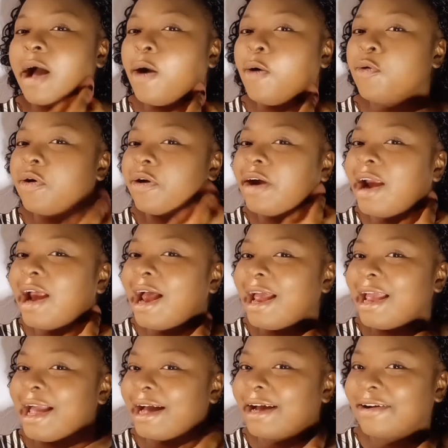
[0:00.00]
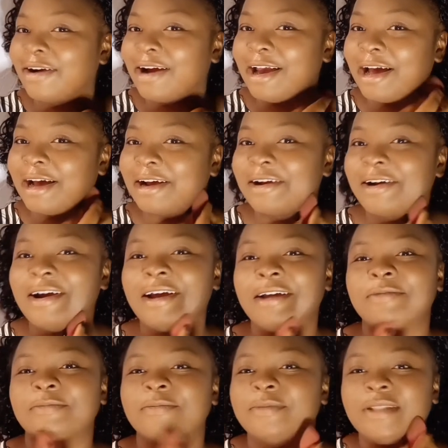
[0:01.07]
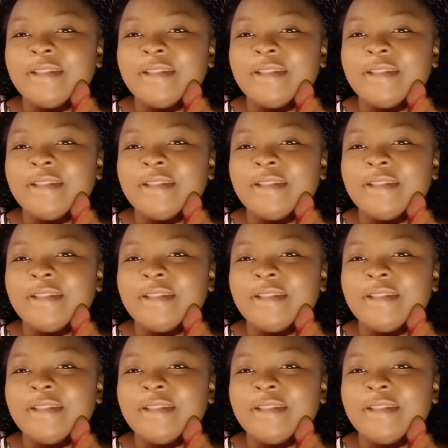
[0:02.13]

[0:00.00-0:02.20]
I'll cry and cry and cry.